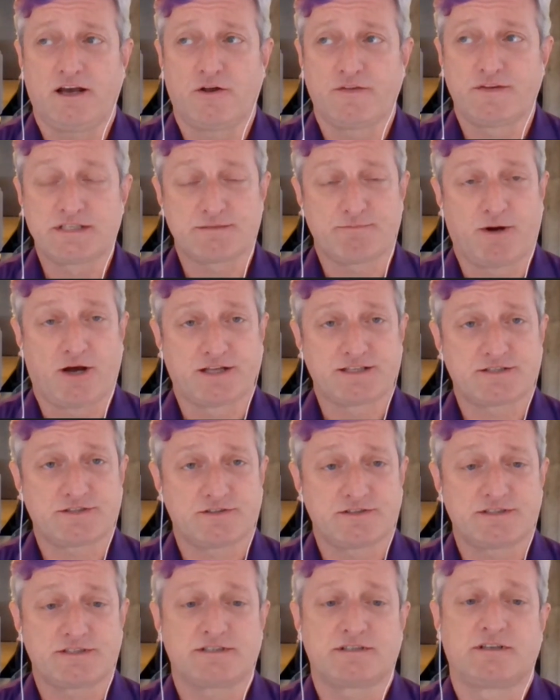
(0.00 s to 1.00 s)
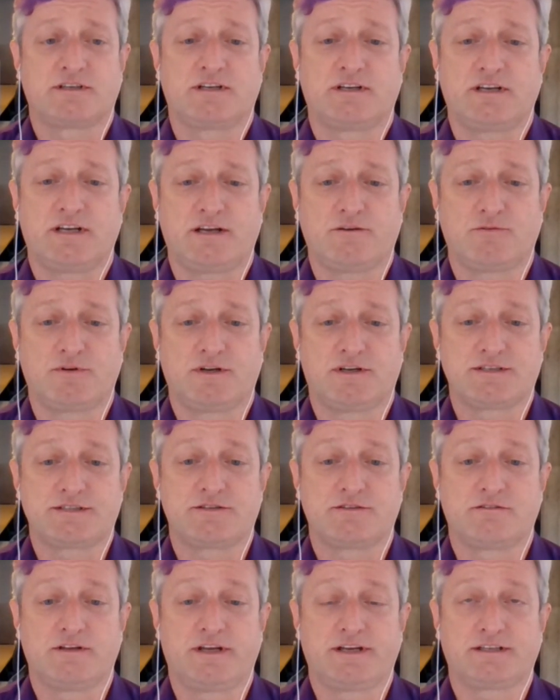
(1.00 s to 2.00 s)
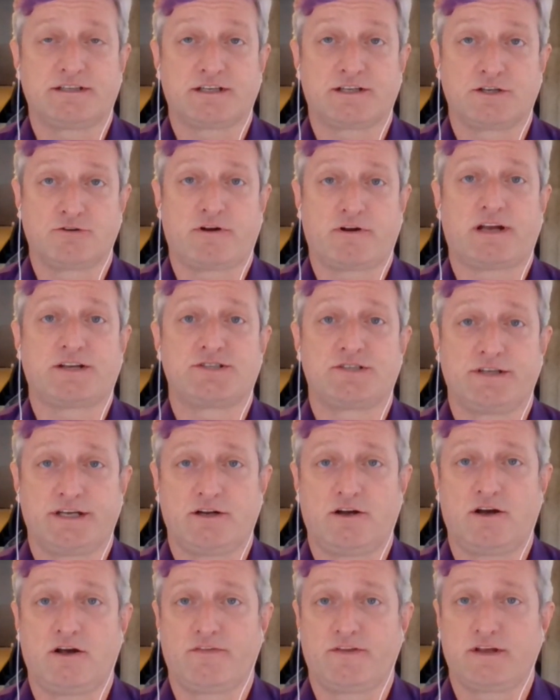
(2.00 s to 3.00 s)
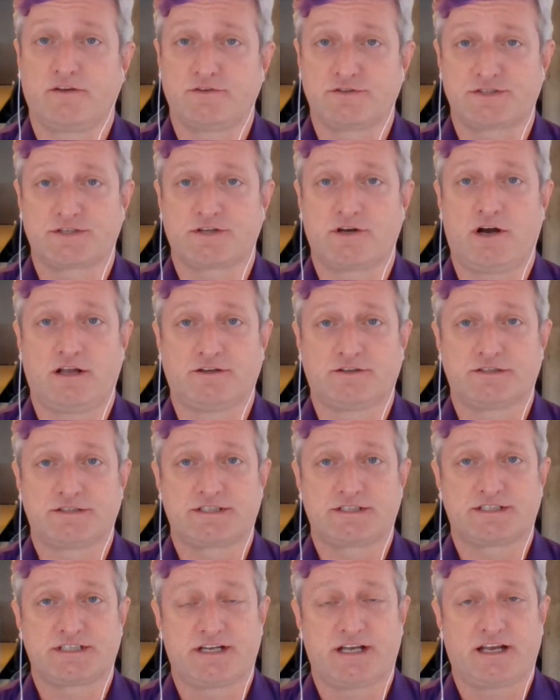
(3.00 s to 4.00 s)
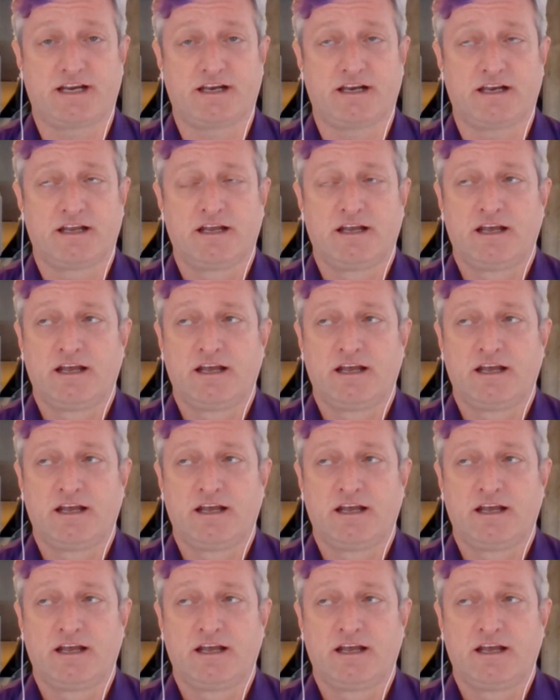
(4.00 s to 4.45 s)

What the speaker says: all the sponsors. I would also like to congratulate all the other scholars tonight.